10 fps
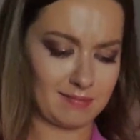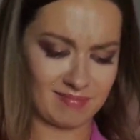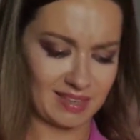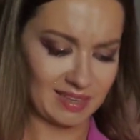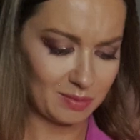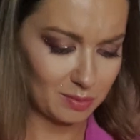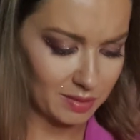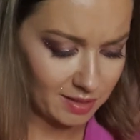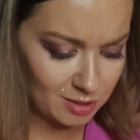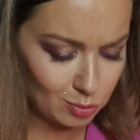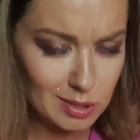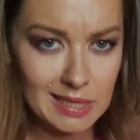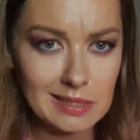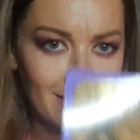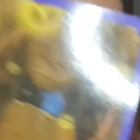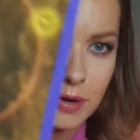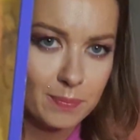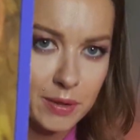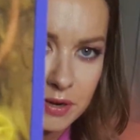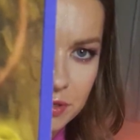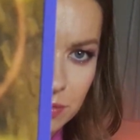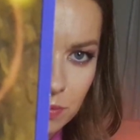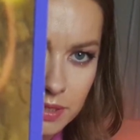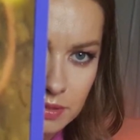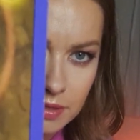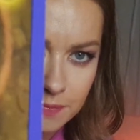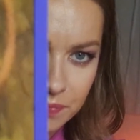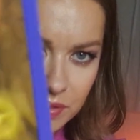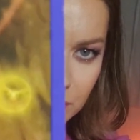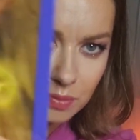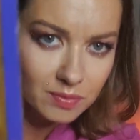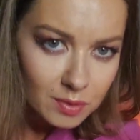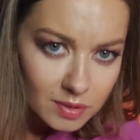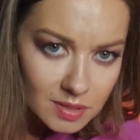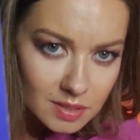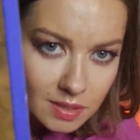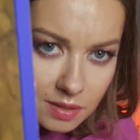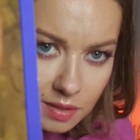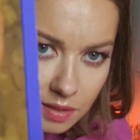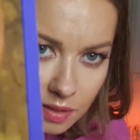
I don't know, like two sets of pairs of wings. Yeah, I don't know if you can see.